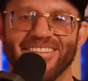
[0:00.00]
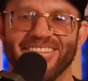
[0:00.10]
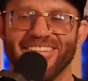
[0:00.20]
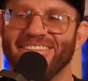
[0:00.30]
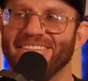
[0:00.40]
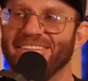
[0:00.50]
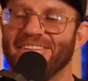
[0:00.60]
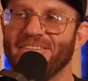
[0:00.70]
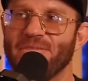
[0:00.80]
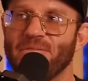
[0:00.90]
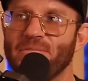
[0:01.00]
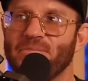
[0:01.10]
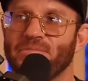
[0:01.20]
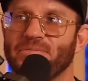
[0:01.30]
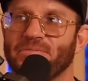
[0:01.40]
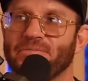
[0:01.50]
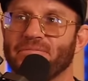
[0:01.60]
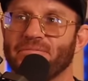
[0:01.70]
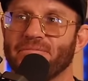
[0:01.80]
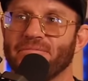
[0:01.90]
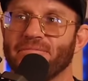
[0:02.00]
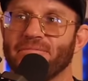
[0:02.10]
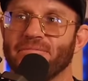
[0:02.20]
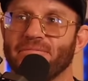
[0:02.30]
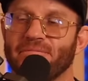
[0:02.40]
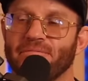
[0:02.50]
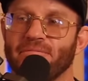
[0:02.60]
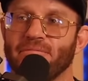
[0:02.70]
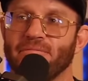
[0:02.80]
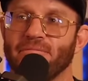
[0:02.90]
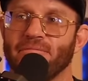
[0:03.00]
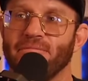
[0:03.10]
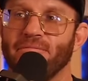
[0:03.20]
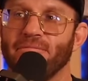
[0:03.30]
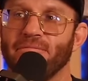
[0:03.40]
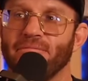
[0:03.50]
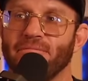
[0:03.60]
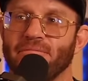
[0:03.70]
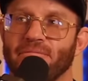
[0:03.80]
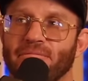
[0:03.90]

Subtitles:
(silent)